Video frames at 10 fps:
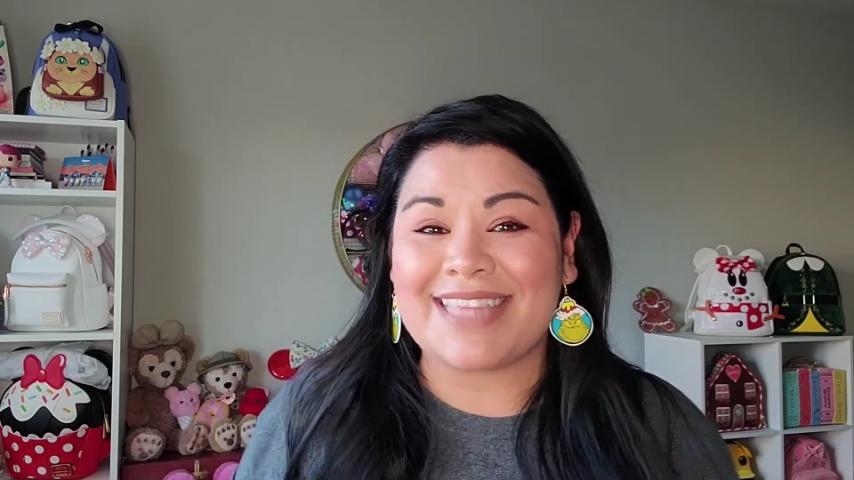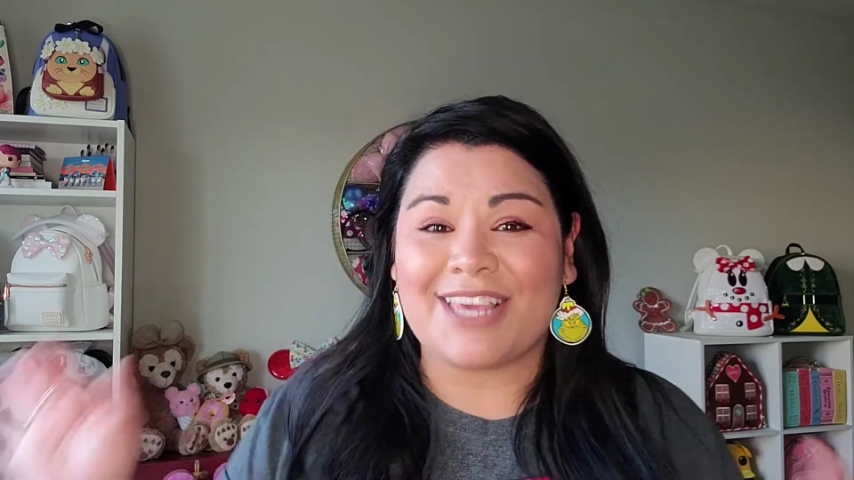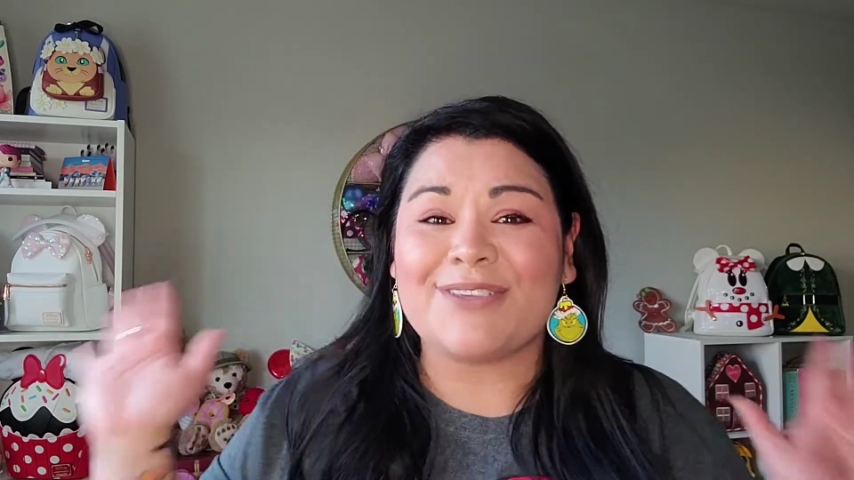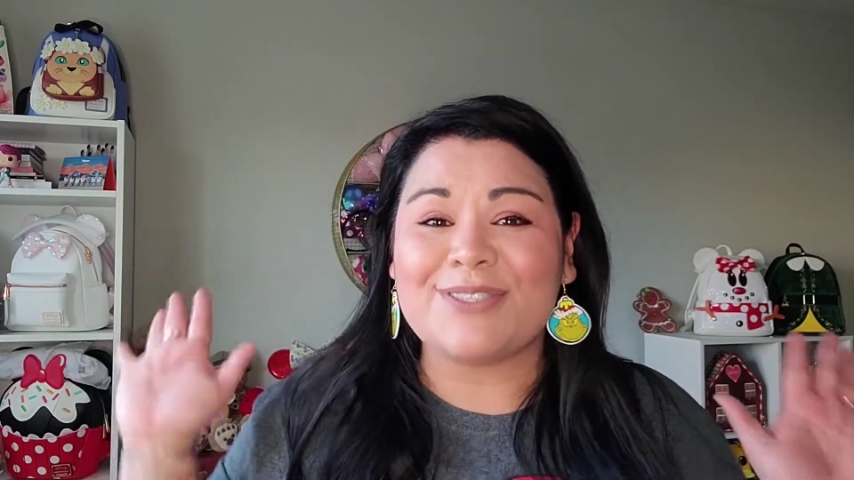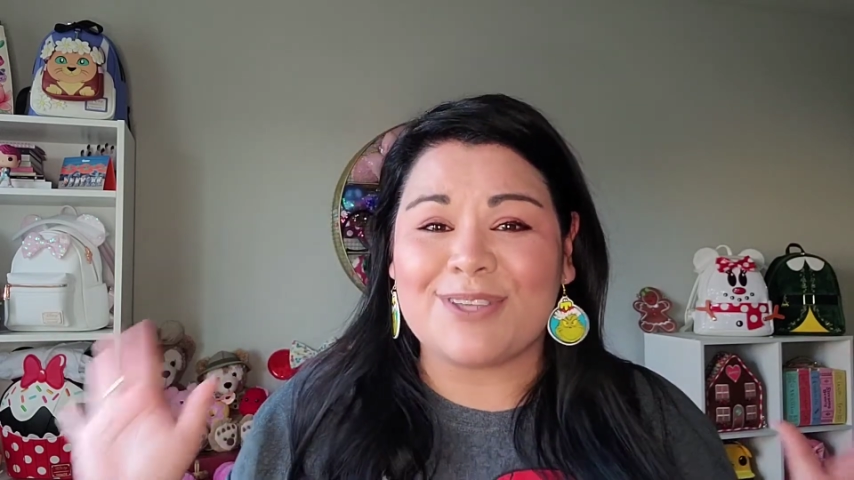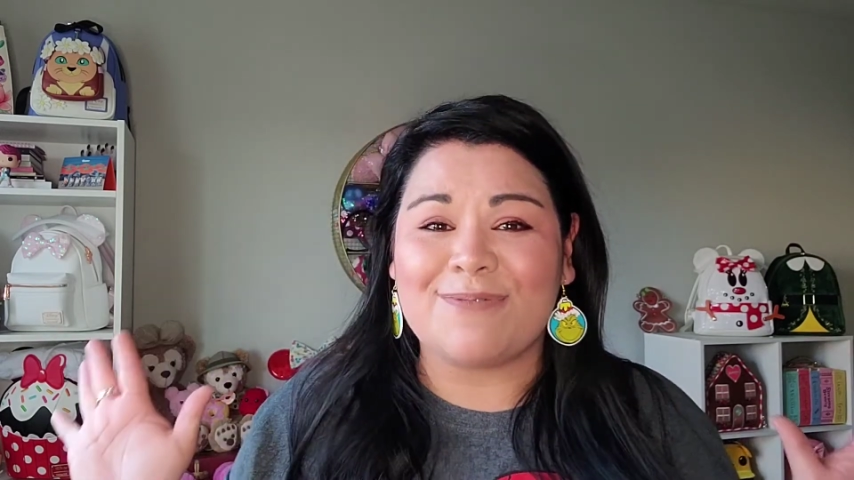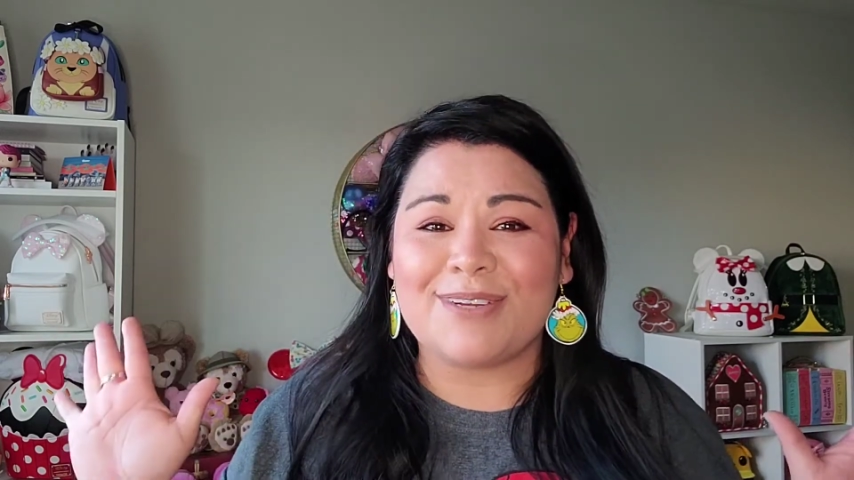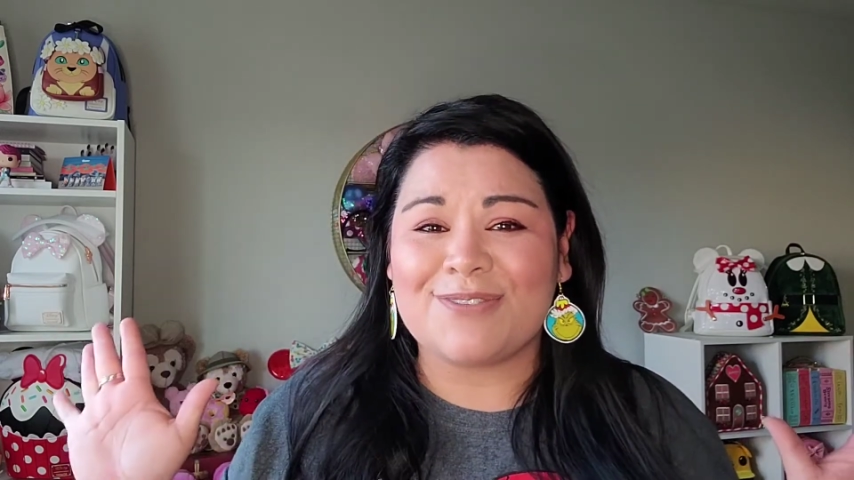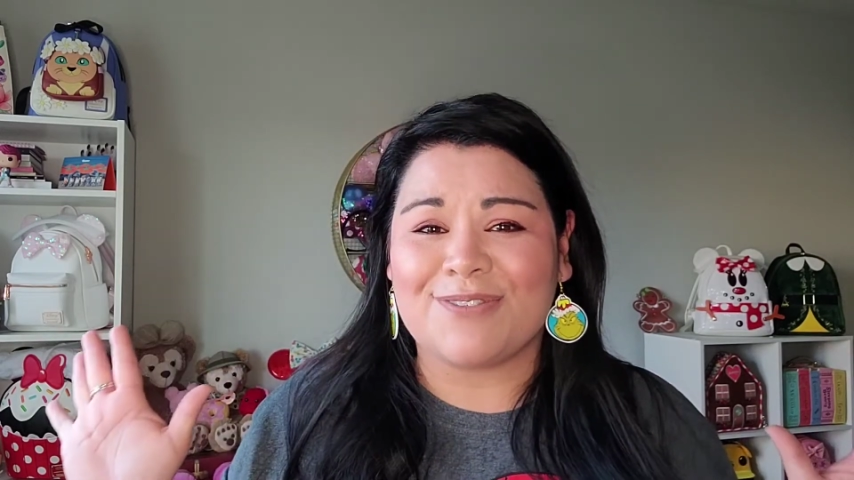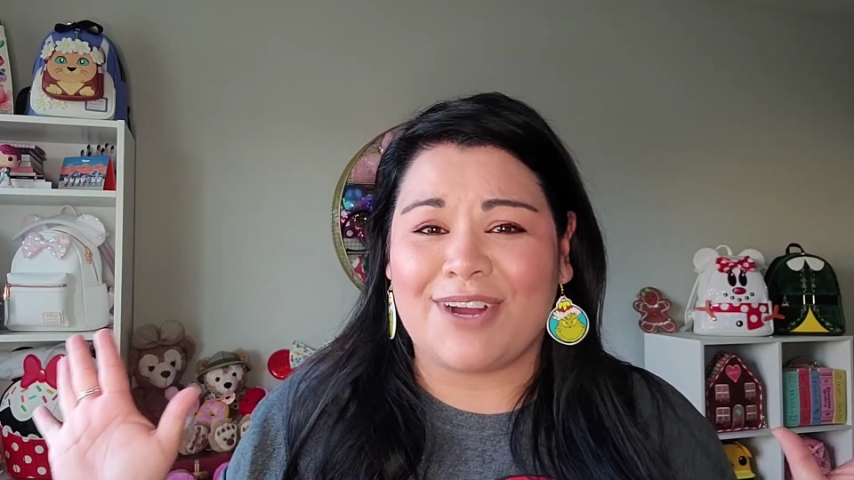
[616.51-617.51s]
Thank you so
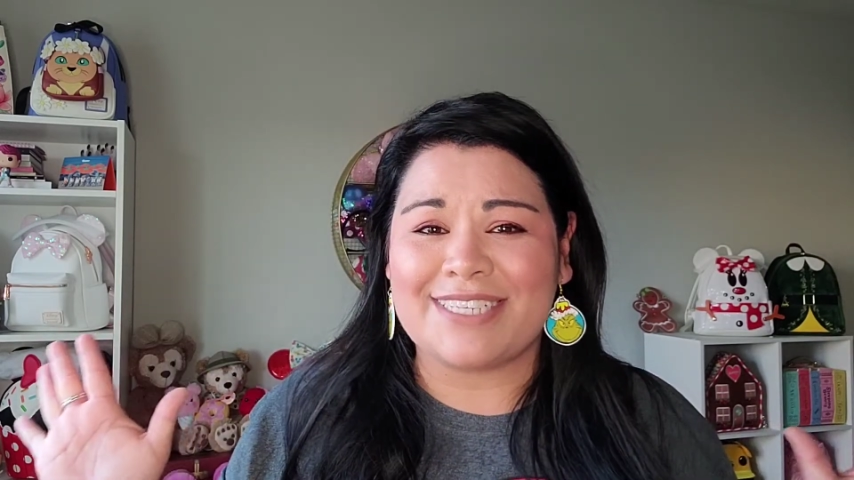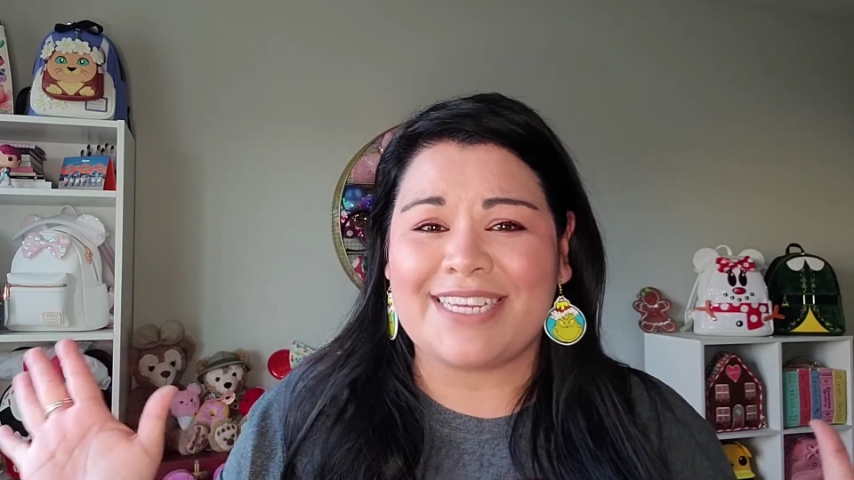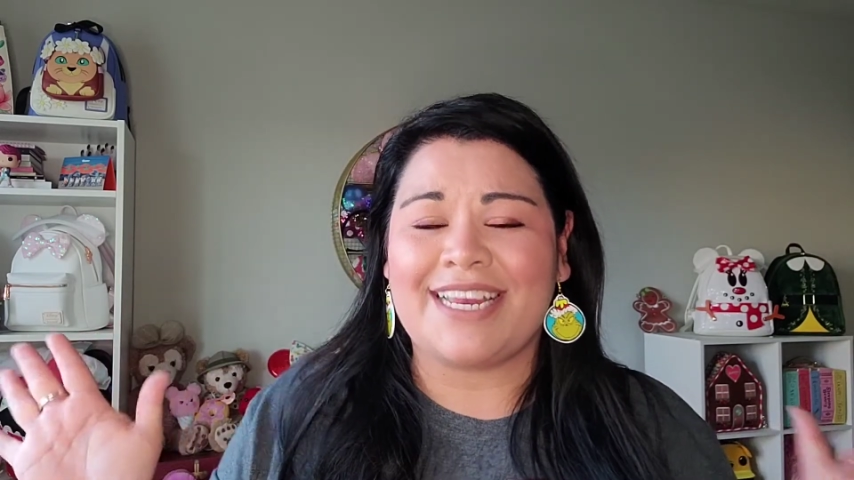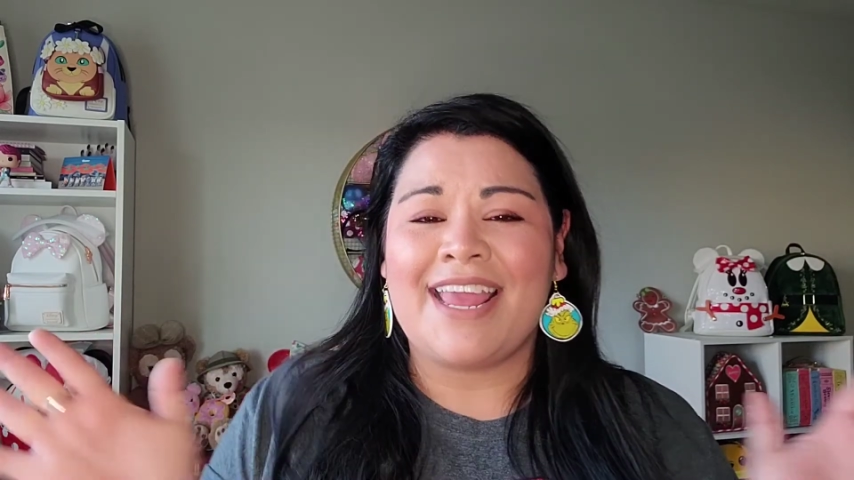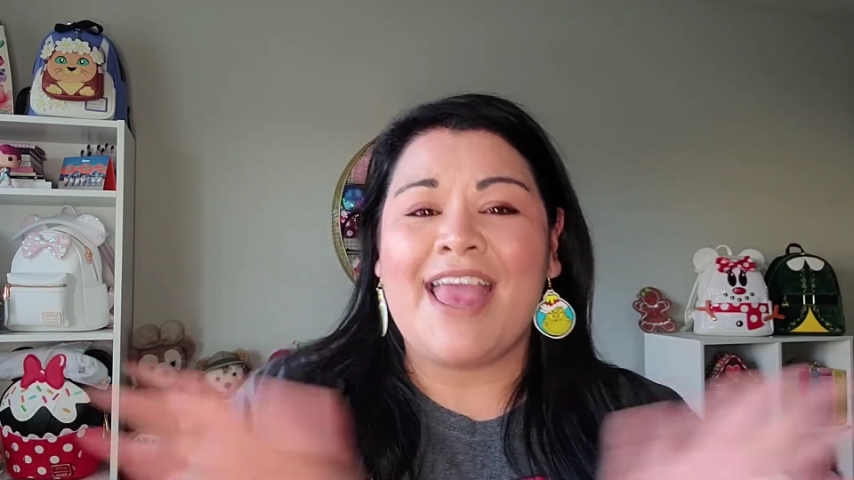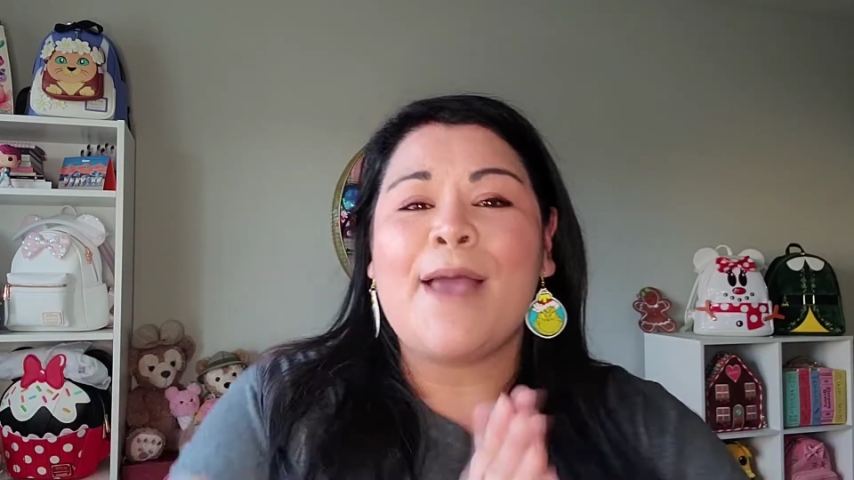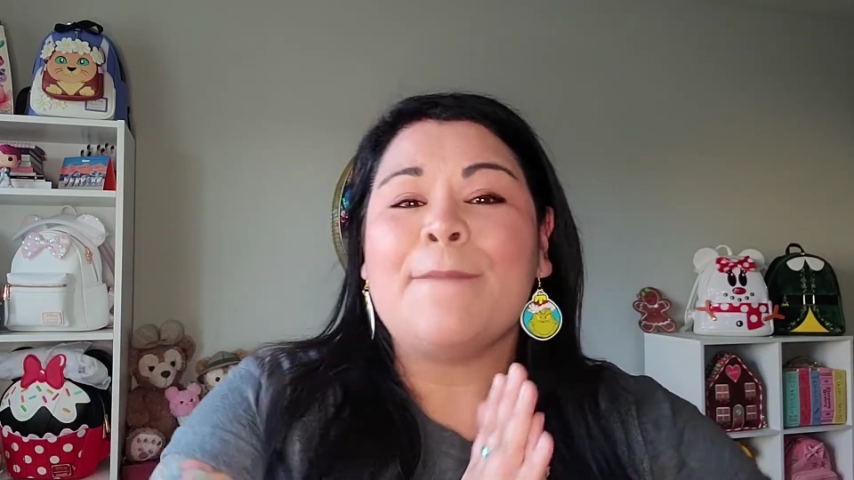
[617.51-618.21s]
much for watching.